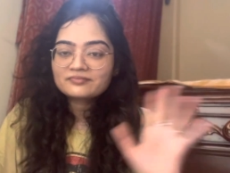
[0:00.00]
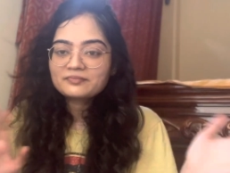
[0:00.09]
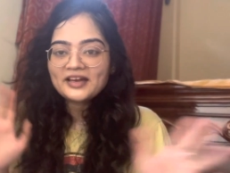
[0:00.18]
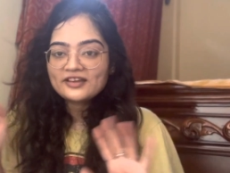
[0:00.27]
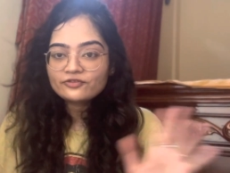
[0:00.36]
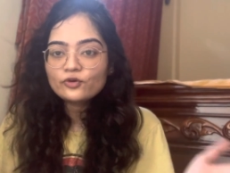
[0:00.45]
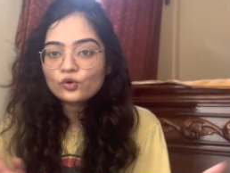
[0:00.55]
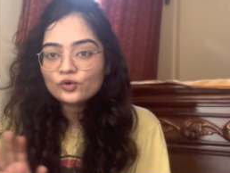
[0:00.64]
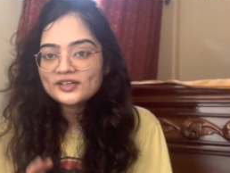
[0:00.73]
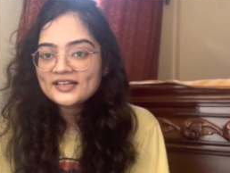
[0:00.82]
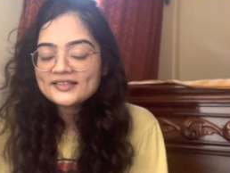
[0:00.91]
my
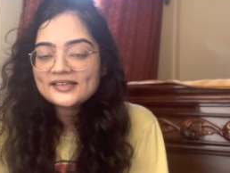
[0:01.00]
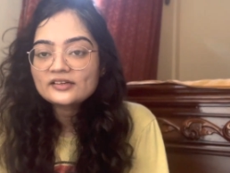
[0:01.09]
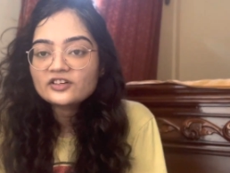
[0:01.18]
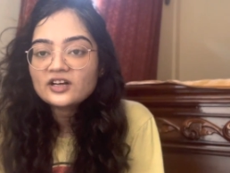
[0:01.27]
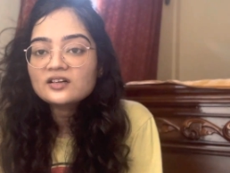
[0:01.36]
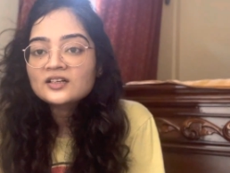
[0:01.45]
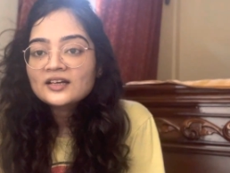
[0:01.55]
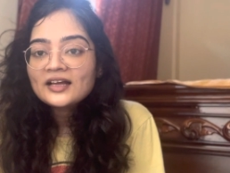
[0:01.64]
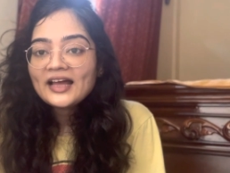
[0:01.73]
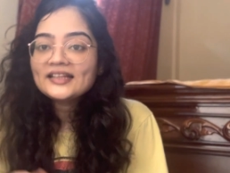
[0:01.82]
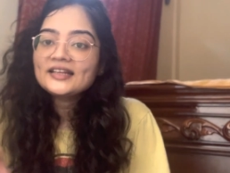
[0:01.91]
phone, etc.,
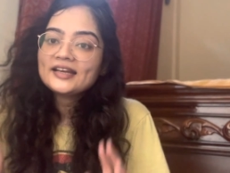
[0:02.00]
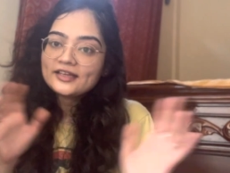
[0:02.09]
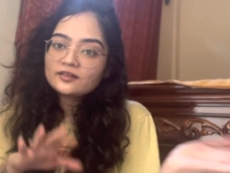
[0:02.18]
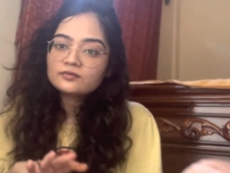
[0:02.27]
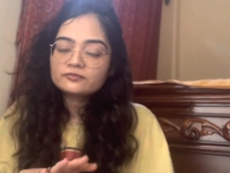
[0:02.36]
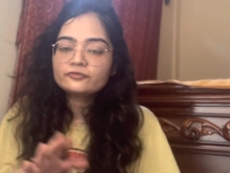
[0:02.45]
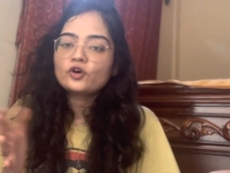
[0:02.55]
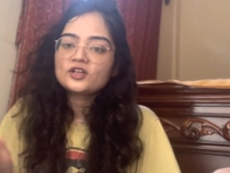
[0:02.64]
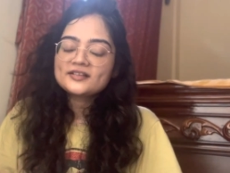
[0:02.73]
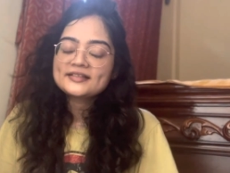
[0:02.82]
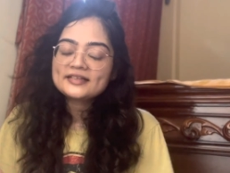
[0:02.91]
and then I
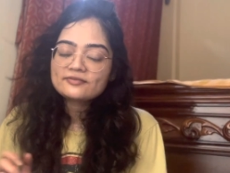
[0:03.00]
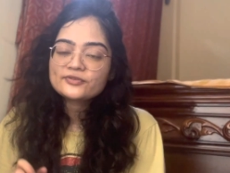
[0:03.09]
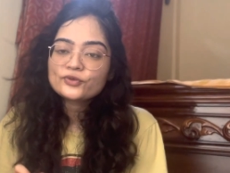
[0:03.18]
fall asleep.